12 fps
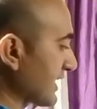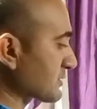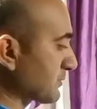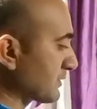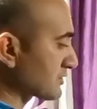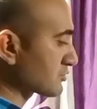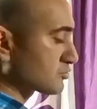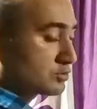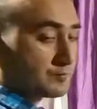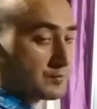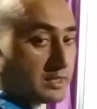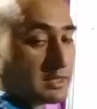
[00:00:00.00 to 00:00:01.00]
x plus
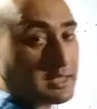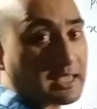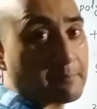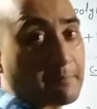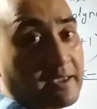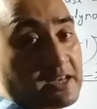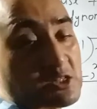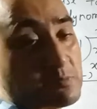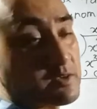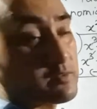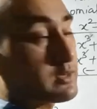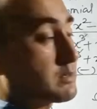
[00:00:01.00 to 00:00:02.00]
2, a minus
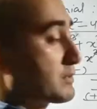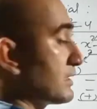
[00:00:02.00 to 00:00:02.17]
b will